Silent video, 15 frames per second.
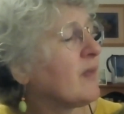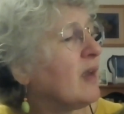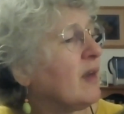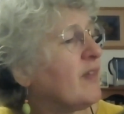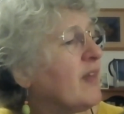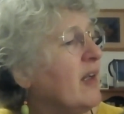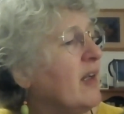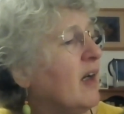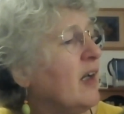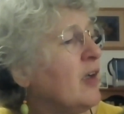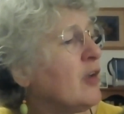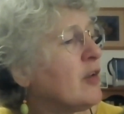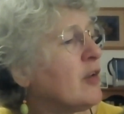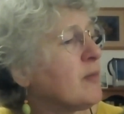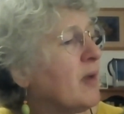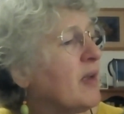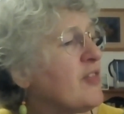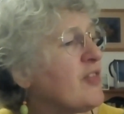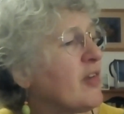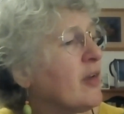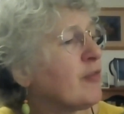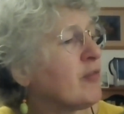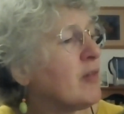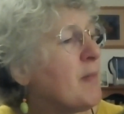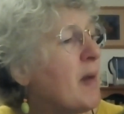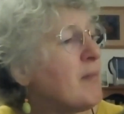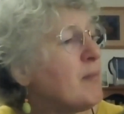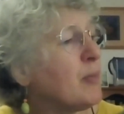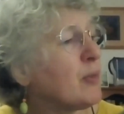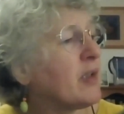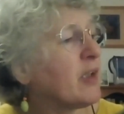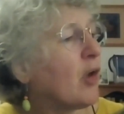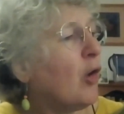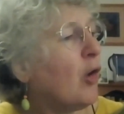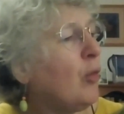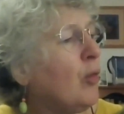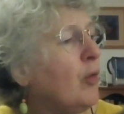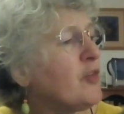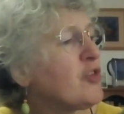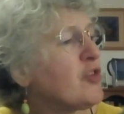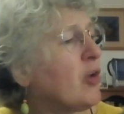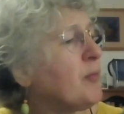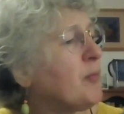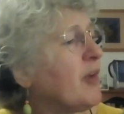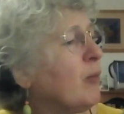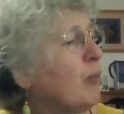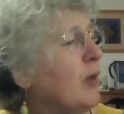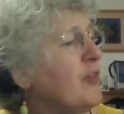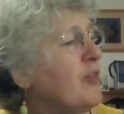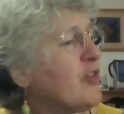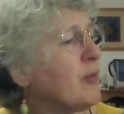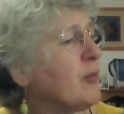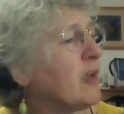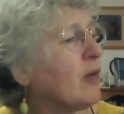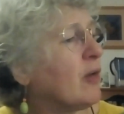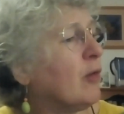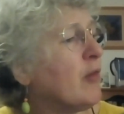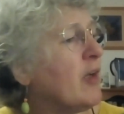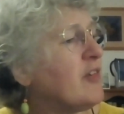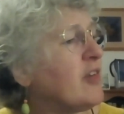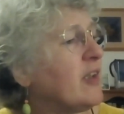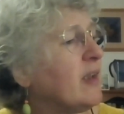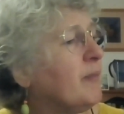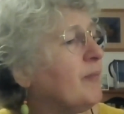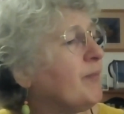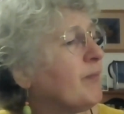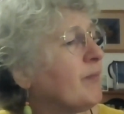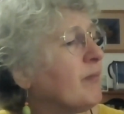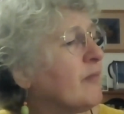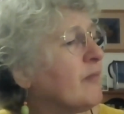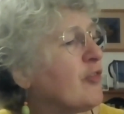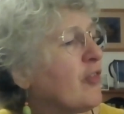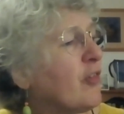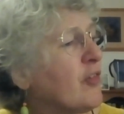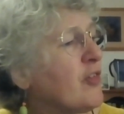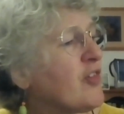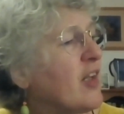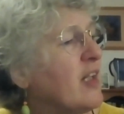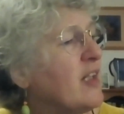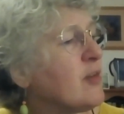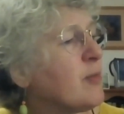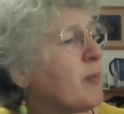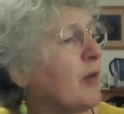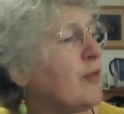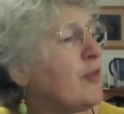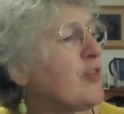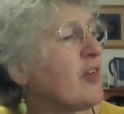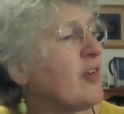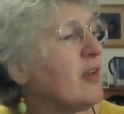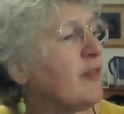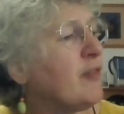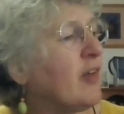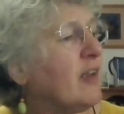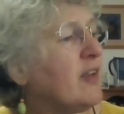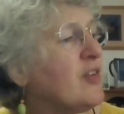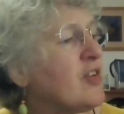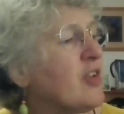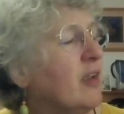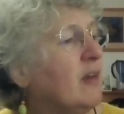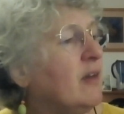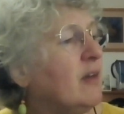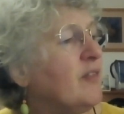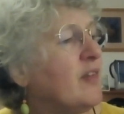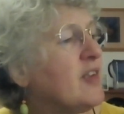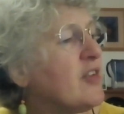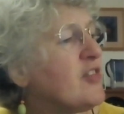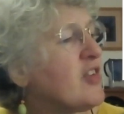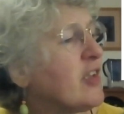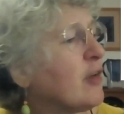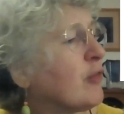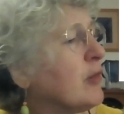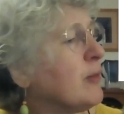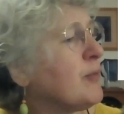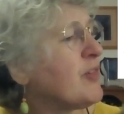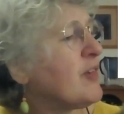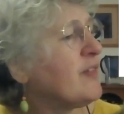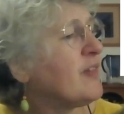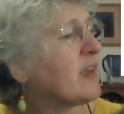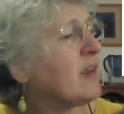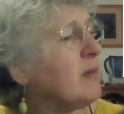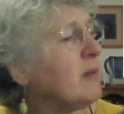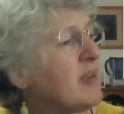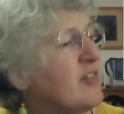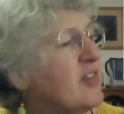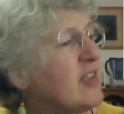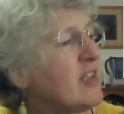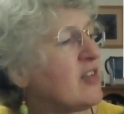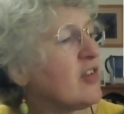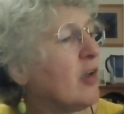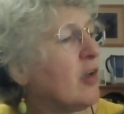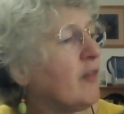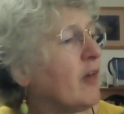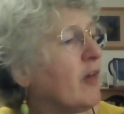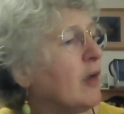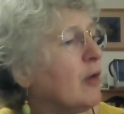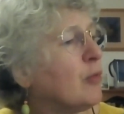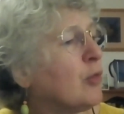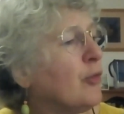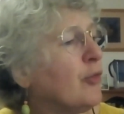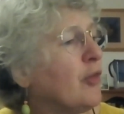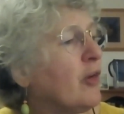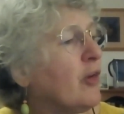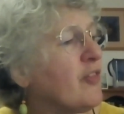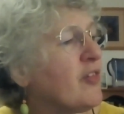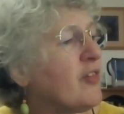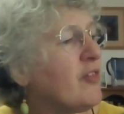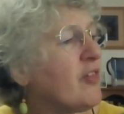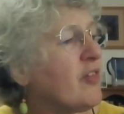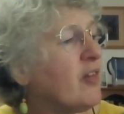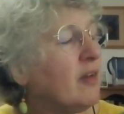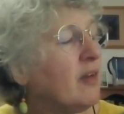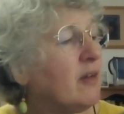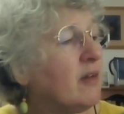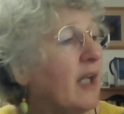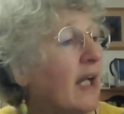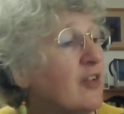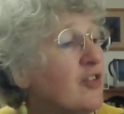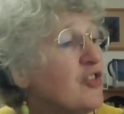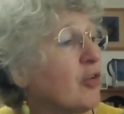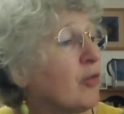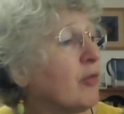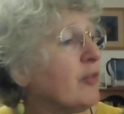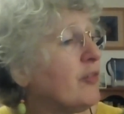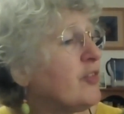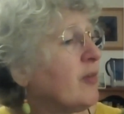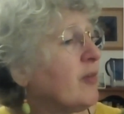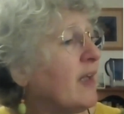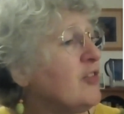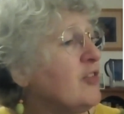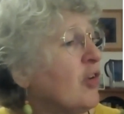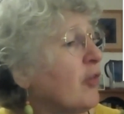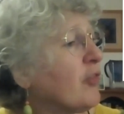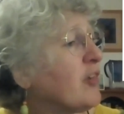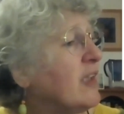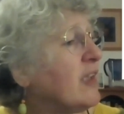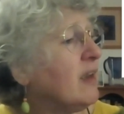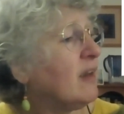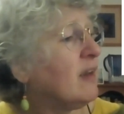Then I heard myself remembering all the jobs I was doing already. The first aid post in the village, the knitting groups and the committees and all the local nonsense, and George and Toddy.